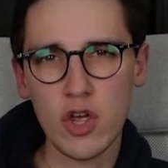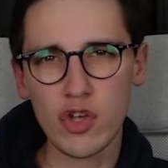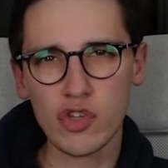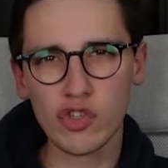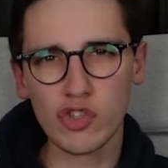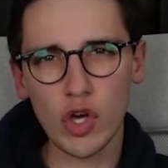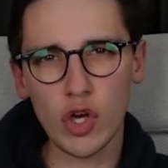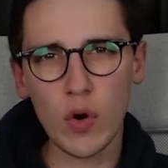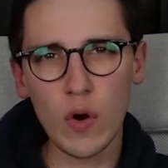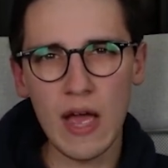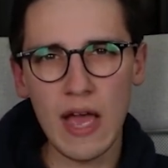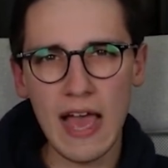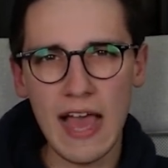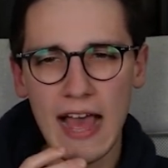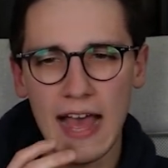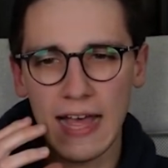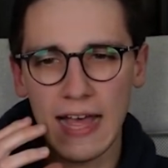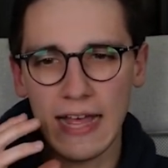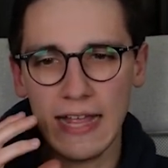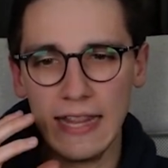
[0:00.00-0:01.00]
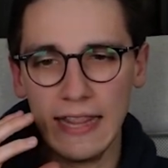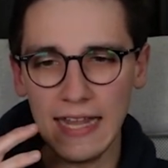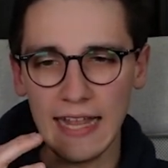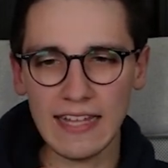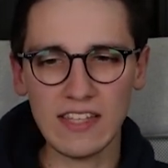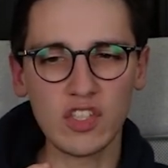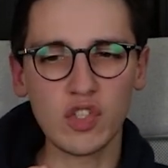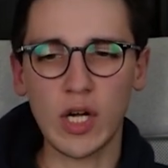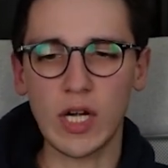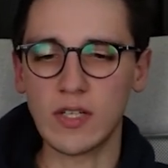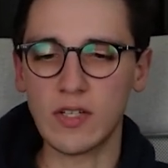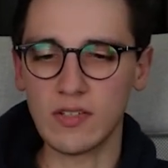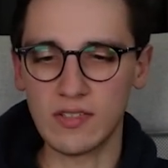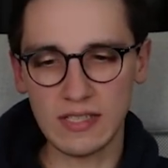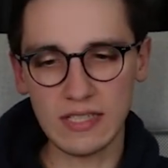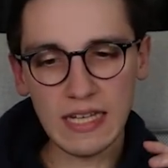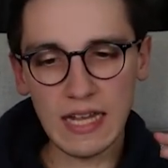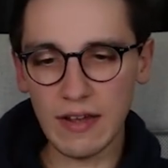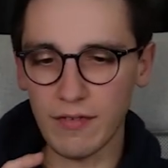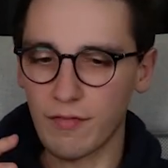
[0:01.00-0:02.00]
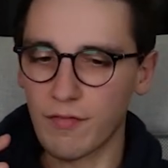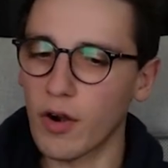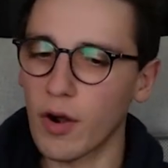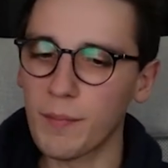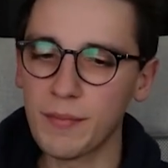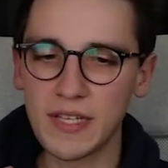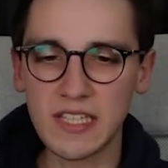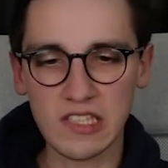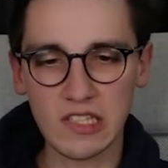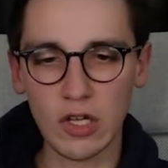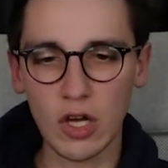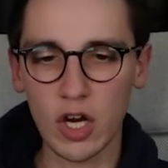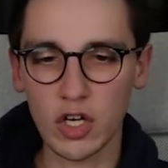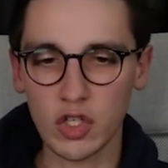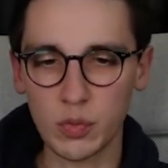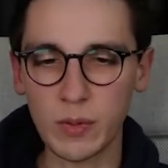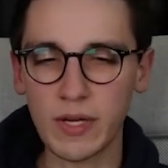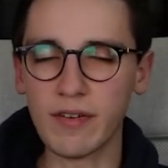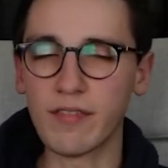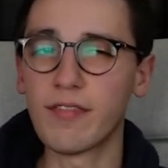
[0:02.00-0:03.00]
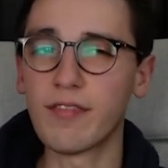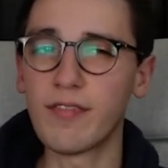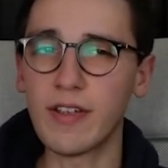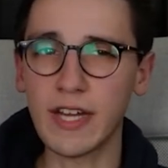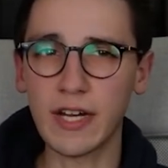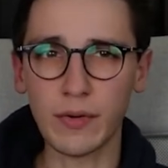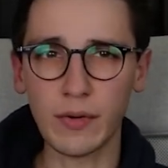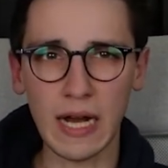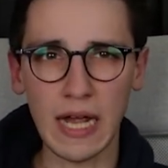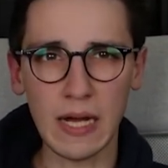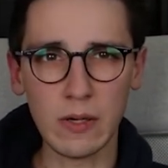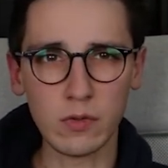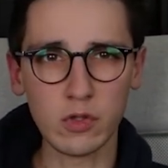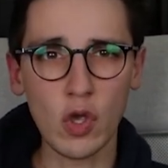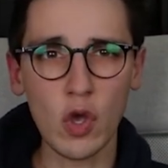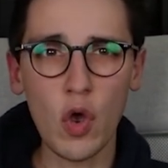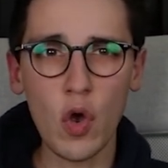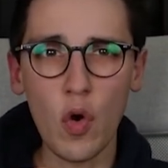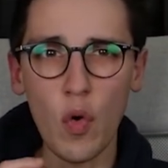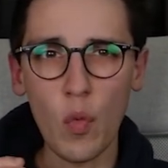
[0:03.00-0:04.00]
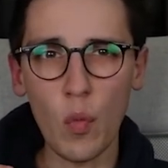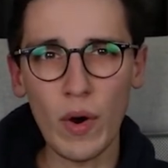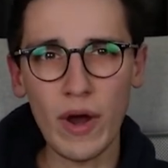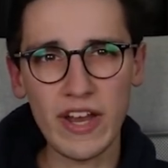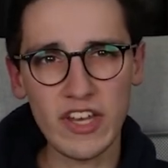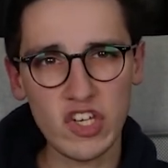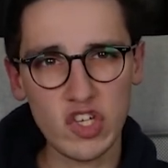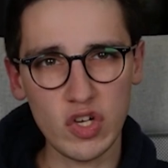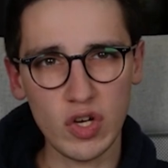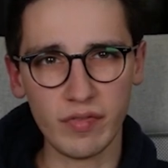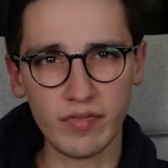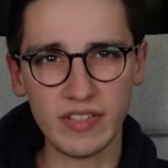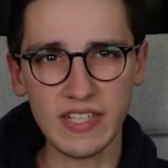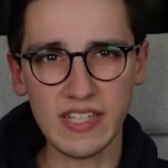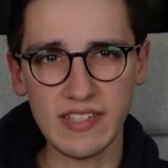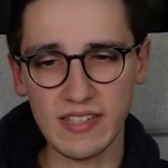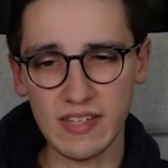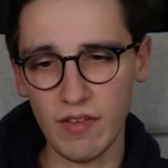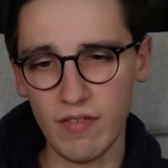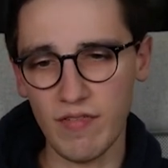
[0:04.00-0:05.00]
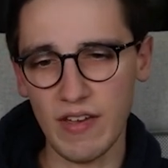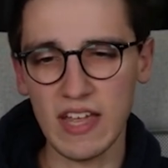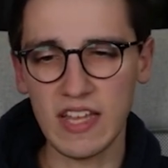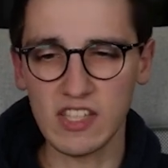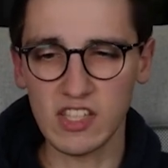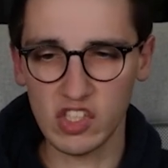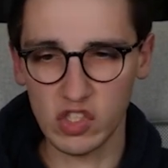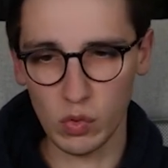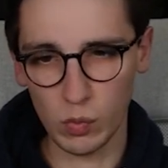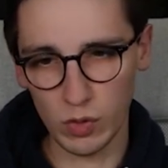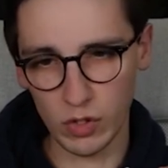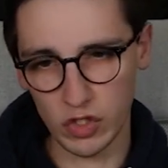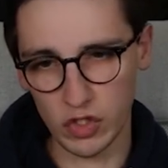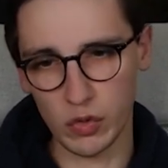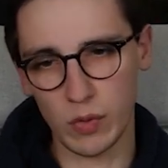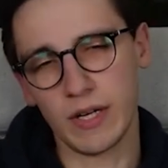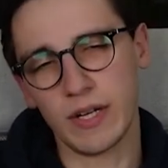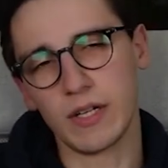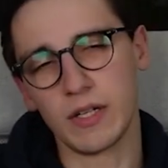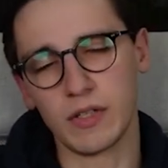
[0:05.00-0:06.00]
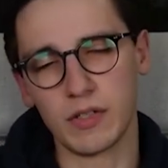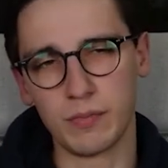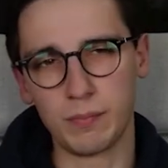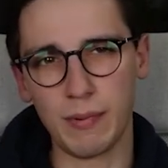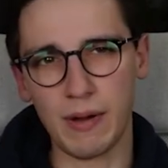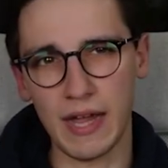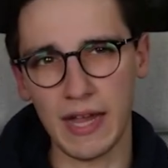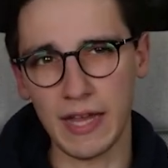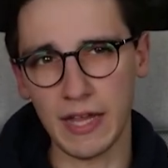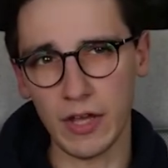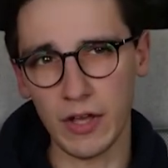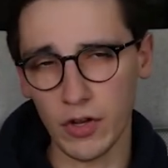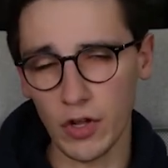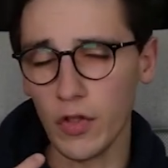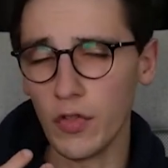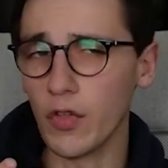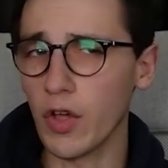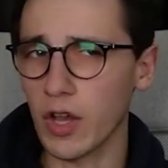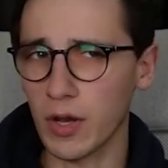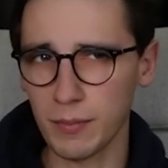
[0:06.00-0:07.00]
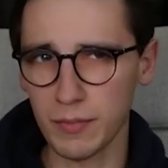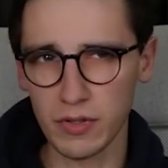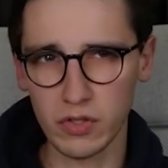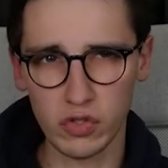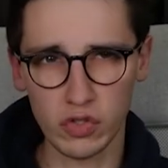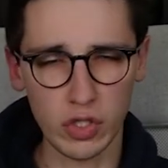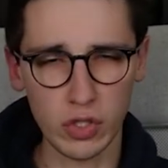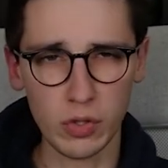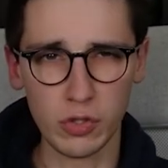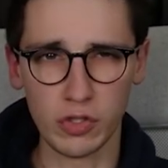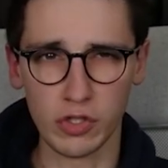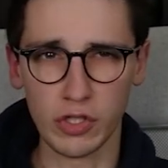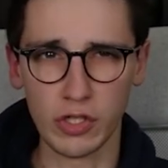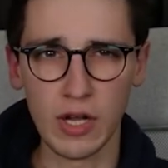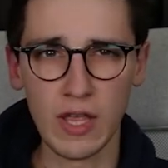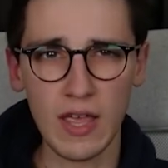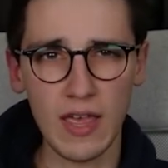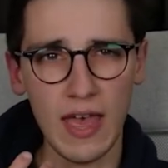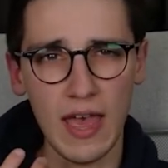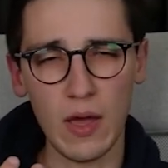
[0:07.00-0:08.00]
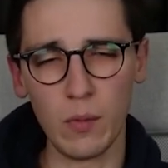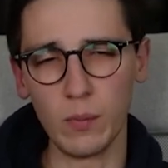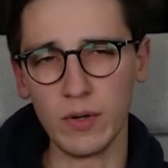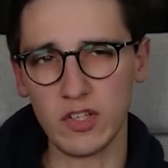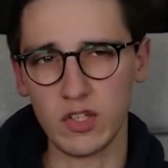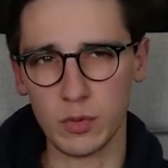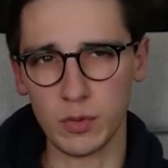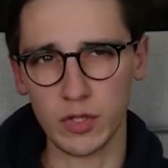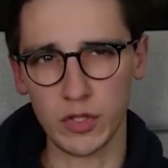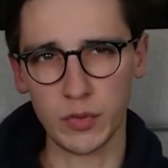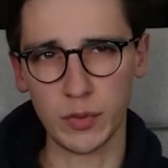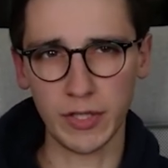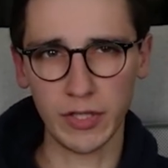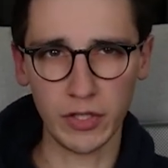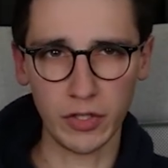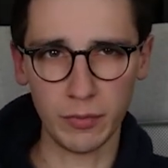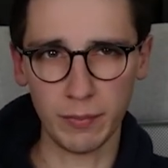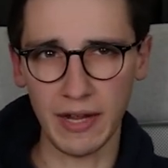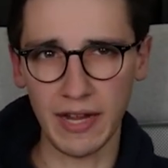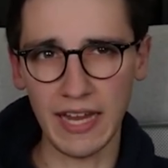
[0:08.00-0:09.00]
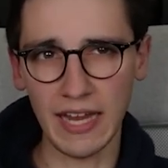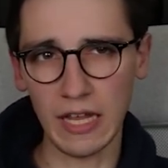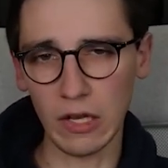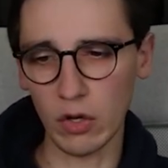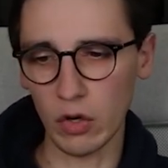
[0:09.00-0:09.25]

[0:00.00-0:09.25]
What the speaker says: So let's try to see if from these logs we can figure out which of these events were triggered by an anonymous user and which were triggered by a